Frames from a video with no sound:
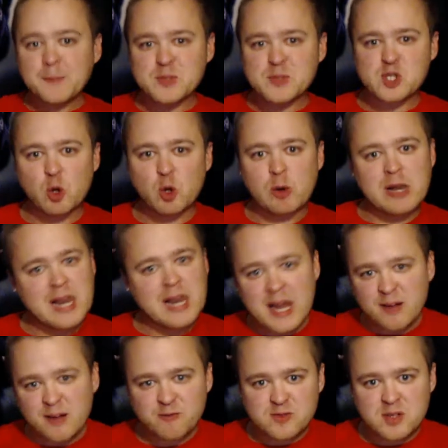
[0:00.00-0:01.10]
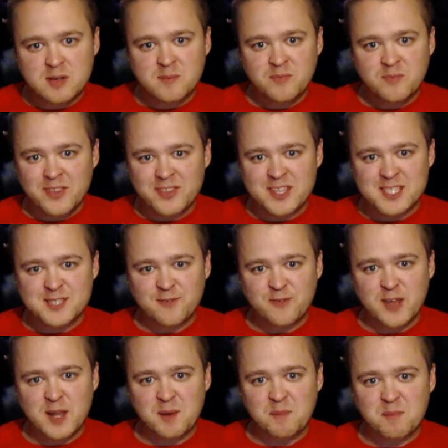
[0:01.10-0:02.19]
Absolutely loved this
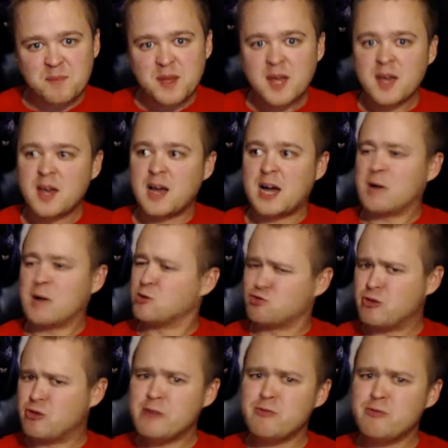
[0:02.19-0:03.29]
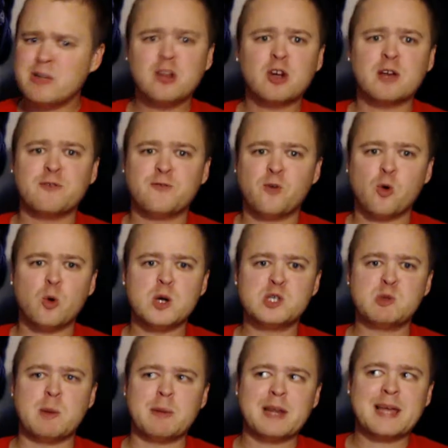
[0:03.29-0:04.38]
film. I was really, really looking
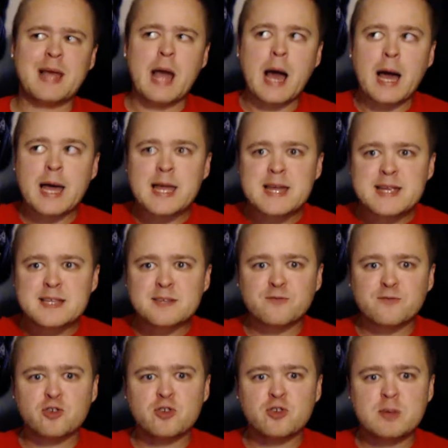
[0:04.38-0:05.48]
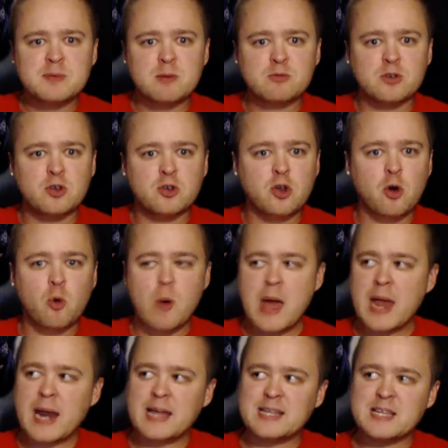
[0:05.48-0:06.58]
forward to it, but it kind of creeped out of
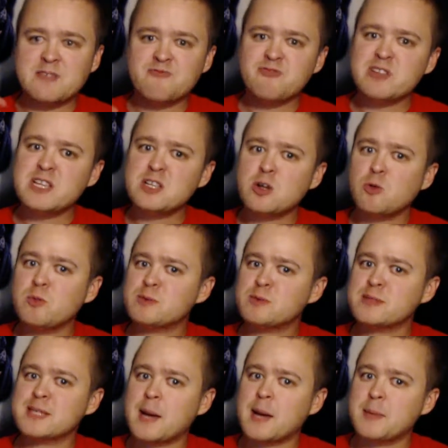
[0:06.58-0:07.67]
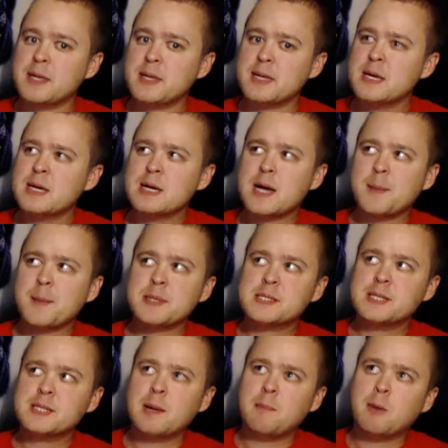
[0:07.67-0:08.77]
nowhere. I didn't really know this was coming up
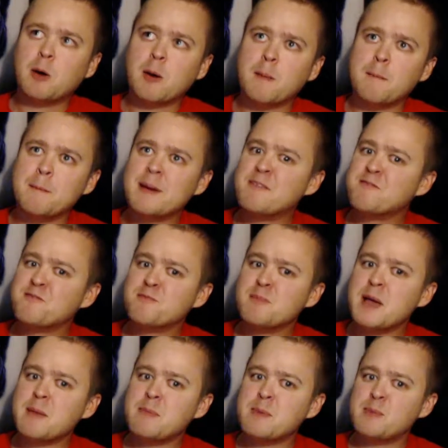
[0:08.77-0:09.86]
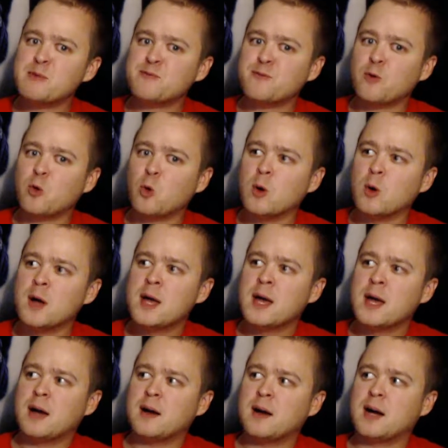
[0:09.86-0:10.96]
until about a month, maybe before.
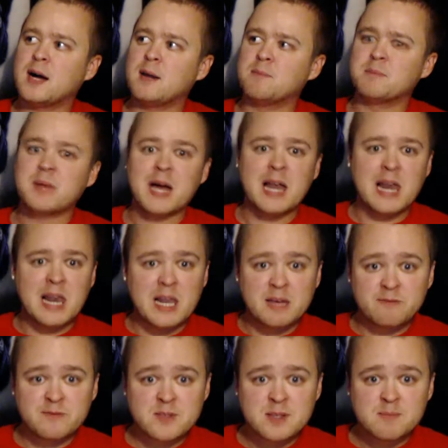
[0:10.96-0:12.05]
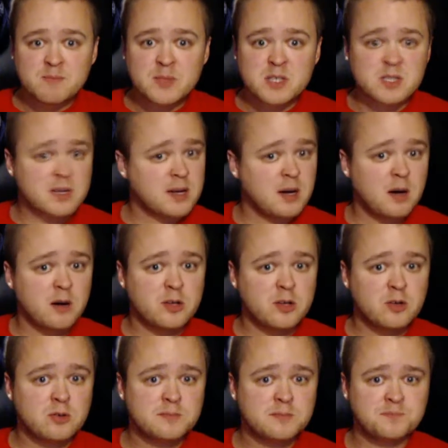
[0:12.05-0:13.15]
Um, I loved
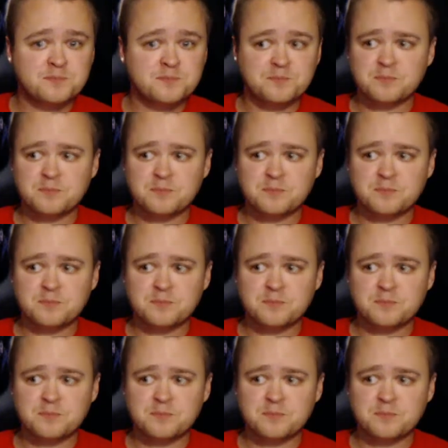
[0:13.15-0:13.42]
Sicario.